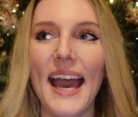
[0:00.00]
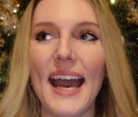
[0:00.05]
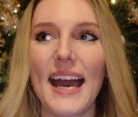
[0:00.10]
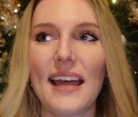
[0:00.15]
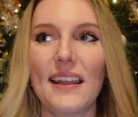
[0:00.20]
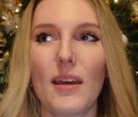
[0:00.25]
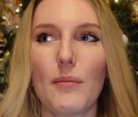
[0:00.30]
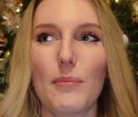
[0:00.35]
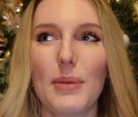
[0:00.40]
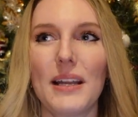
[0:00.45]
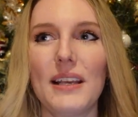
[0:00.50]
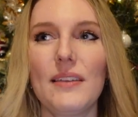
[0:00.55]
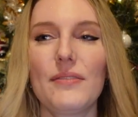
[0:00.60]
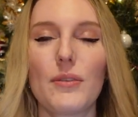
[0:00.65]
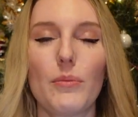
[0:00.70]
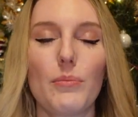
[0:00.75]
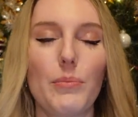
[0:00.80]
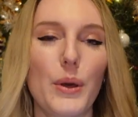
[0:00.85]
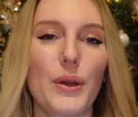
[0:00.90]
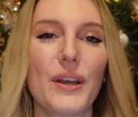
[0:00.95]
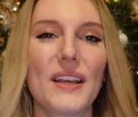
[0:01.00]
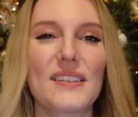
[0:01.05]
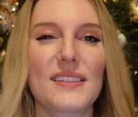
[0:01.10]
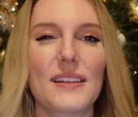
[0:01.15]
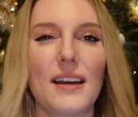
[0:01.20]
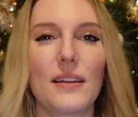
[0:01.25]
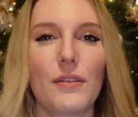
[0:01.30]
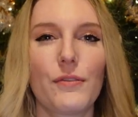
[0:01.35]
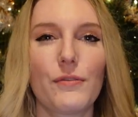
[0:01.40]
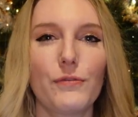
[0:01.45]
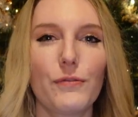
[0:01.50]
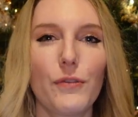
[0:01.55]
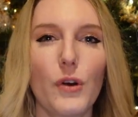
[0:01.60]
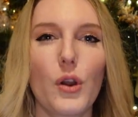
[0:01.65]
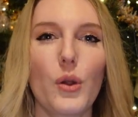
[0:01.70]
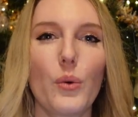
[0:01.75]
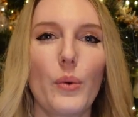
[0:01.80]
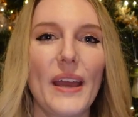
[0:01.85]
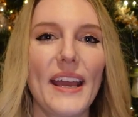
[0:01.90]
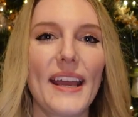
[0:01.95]
And I believe the book is kind of
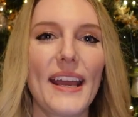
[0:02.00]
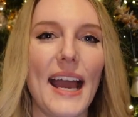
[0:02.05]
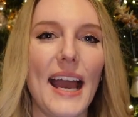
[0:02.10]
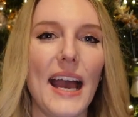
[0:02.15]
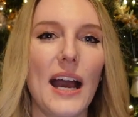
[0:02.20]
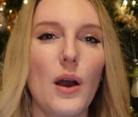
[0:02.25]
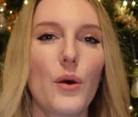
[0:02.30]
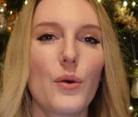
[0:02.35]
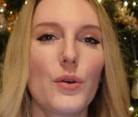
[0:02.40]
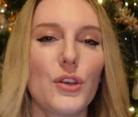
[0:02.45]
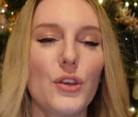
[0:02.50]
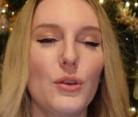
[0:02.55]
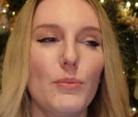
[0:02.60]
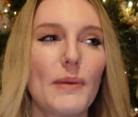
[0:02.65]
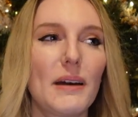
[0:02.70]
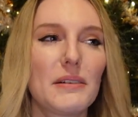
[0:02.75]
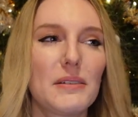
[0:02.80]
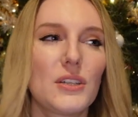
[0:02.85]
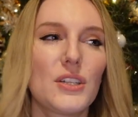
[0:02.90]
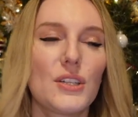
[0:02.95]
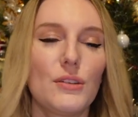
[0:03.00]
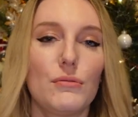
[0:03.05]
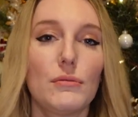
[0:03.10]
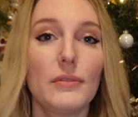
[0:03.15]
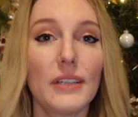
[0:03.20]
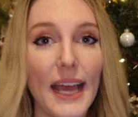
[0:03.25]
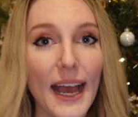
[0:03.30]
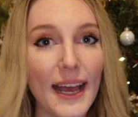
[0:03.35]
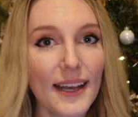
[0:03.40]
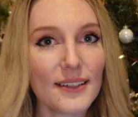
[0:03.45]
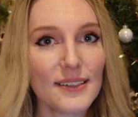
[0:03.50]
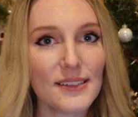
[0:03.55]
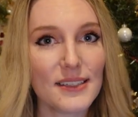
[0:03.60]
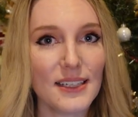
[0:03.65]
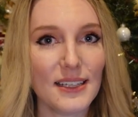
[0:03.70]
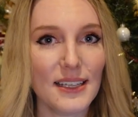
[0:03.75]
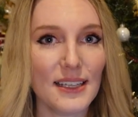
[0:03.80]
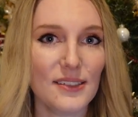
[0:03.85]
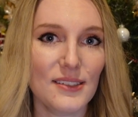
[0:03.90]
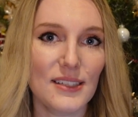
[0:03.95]
following how humanity reacts
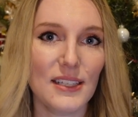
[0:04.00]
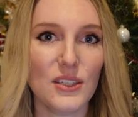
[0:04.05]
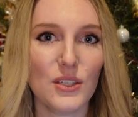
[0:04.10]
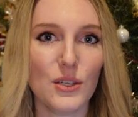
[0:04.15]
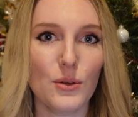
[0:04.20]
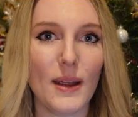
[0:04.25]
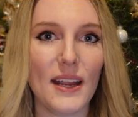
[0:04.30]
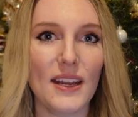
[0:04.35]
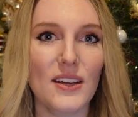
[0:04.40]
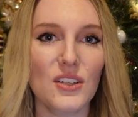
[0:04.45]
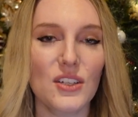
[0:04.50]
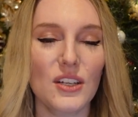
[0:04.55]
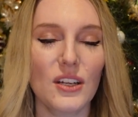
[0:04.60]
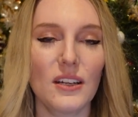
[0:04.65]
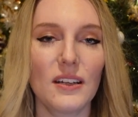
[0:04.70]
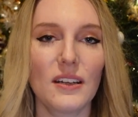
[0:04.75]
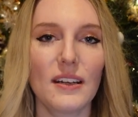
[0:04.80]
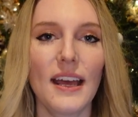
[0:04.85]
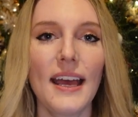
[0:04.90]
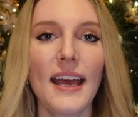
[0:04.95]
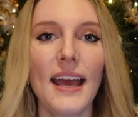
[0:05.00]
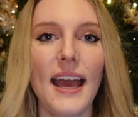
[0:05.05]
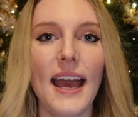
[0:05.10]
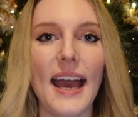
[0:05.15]
to this situation